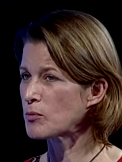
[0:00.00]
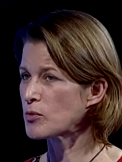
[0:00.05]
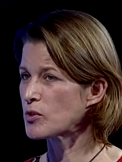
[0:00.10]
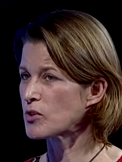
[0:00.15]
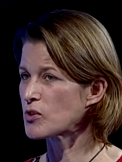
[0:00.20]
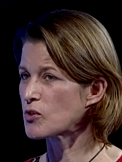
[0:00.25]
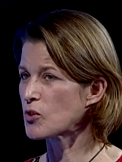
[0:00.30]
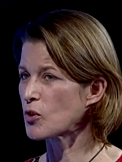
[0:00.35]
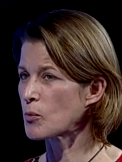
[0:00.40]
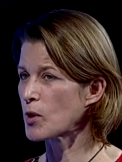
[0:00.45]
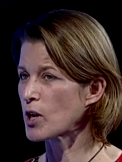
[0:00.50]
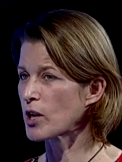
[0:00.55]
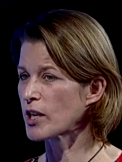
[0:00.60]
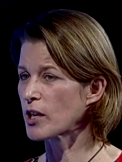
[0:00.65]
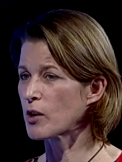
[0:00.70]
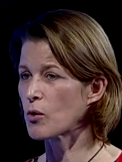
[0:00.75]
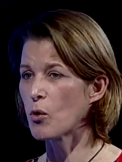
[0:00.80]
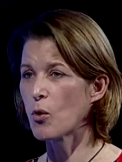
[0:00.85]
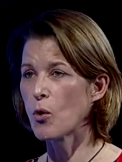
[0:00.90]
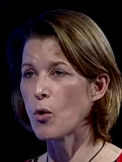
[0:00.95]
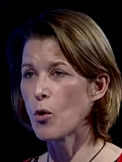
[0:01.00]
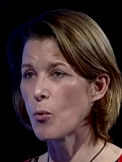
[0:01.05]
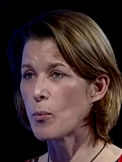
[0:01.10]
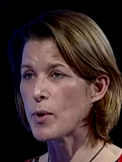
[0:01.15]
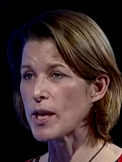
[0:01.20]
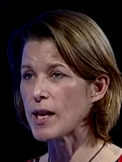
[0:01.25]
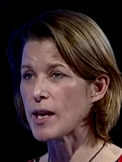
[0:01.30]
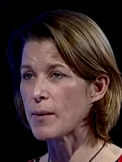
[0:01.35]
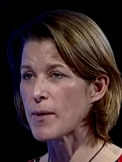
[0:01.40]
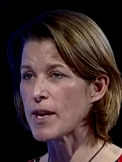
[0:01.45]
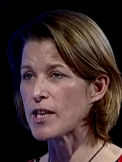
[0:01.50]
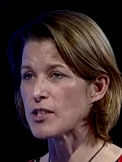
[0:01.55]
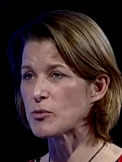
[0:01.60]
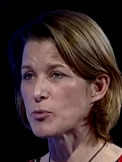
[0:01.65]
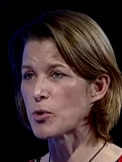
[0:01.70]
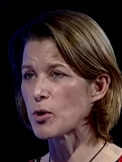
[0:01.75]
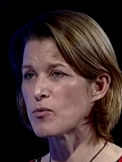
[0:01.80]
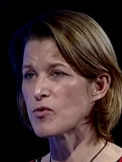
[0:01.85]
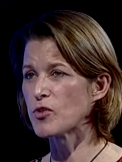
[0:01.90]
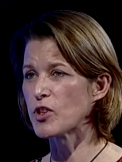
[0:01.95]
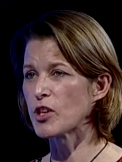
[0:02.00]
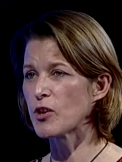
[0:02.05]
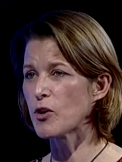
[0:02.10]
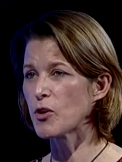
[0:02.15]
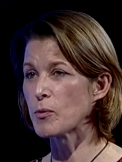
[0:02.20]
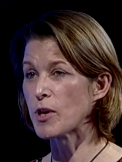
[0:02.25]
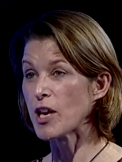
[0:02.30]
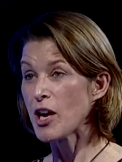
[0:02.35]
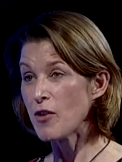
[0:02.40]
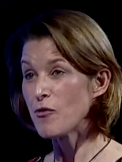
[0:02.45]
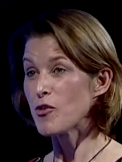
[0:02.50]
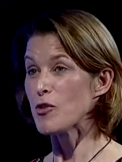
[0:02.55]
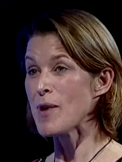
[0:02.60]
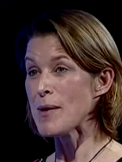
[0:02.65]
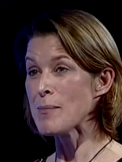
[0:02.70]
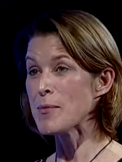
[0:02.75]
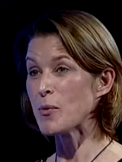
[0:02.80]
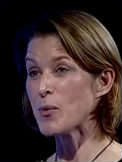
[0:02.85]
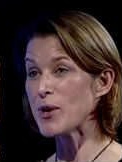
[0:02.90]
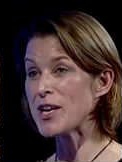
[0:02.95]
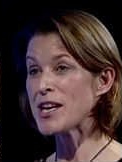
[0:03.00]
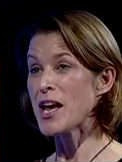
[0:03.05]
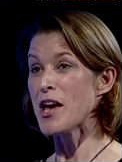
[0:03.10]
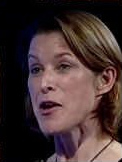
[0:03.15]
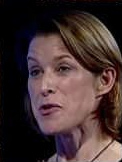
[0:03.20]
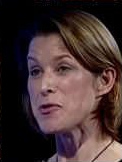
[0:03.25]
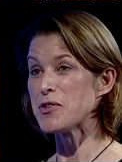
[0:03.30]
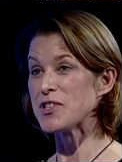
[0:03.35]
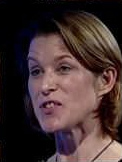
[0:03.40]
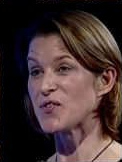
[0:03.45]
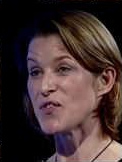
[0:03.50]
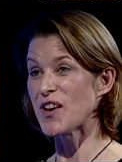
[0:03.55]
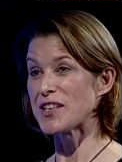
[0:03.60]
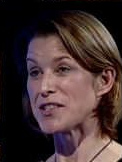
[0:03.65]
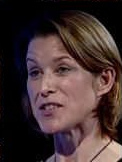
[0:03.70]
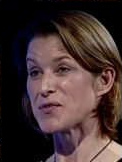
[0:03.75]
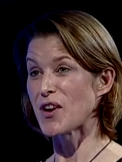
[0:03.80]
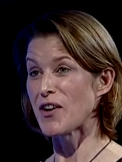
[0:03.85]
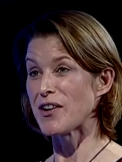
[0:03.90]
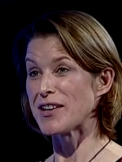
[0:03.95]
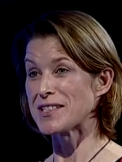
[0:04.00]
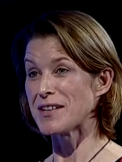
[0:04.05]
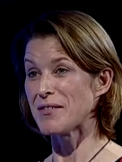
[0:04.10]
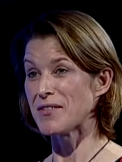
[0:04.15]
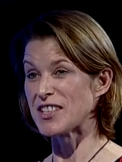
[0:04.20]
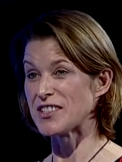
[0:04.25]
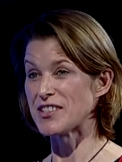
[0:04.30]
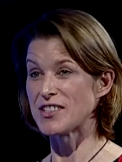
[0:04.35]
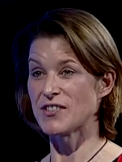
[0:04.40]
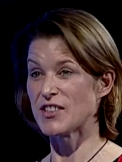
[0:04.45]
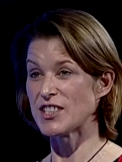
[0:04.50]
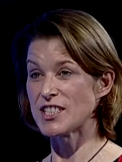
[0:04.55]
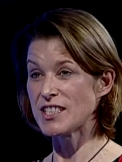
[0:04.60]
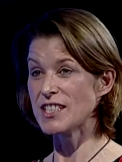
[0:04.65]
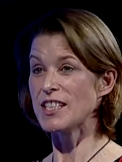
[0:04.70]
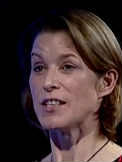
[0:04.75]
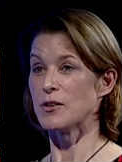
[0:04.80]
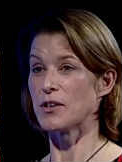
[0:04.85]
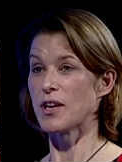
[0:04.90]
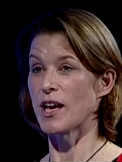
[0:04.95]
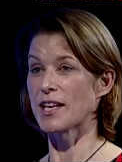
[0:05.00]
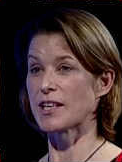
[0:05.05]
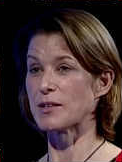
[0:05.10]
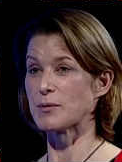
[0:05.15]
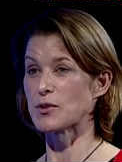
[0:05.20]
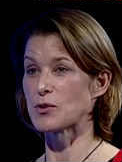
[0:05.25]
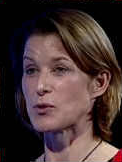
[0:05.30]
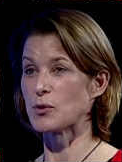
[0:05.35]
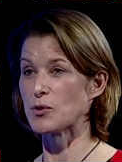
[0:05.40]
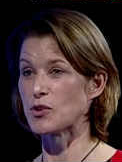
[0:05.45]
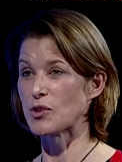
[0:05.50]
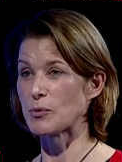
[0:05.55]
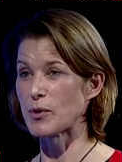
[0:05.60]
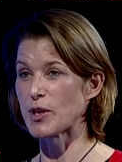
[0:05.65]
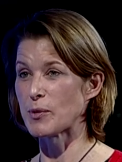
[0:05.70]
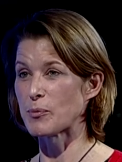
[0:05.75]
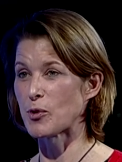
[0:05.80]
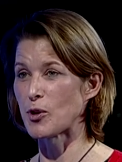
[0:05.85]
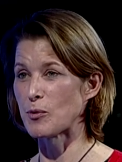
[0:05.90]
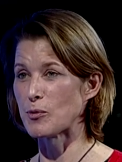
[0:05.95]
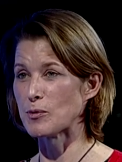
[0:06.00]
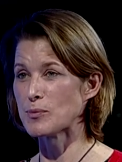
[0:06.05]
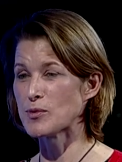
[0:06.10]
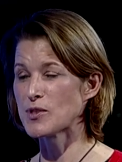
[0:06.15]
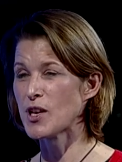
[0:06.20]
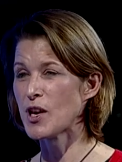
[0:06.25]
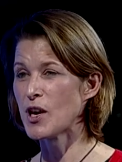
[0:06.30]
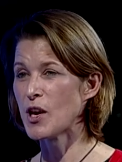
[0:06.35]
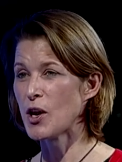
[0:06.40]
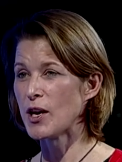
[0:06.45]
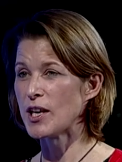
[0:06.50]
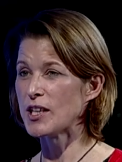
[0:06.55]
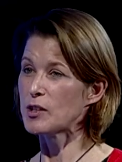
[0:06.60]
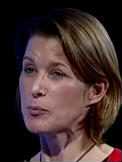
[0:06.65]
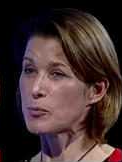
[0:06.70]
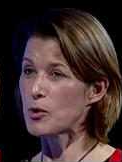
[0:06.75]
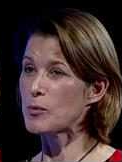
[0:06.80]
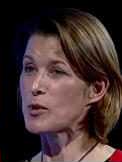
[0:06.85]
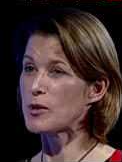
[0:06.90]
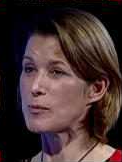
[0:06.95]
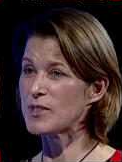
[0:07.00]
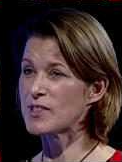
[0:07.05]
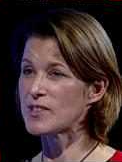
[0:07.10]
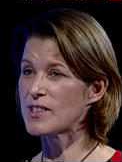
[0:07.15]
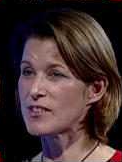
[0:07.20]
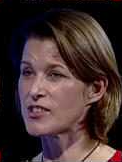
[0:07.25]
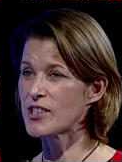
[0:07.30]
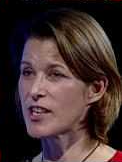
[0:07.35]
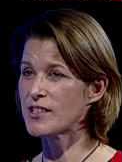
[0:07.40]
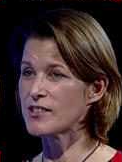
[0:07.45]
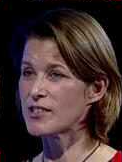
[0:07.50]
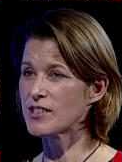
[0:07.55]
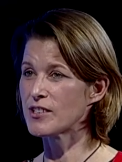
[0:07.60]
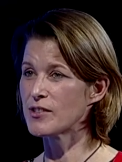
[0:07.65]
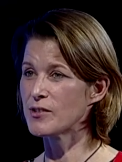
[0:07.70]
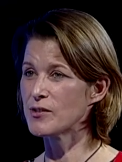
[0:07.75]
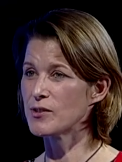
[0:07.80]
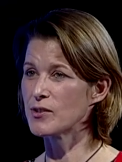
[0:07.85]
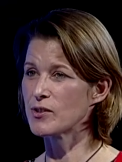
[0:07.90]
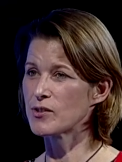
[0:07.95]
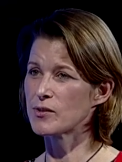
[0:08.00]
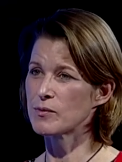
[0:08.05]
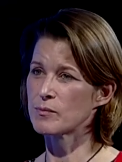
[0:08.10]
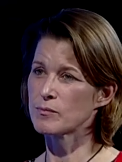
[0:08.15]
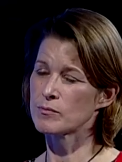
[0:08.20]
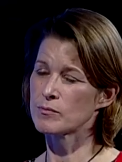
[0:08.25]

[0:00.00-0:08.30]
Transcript: problem to the stock market or be a major problem for the economy. Remember, we know this Fed is very dovish. If it did look like it was causing big problems, it'll probably be changing course.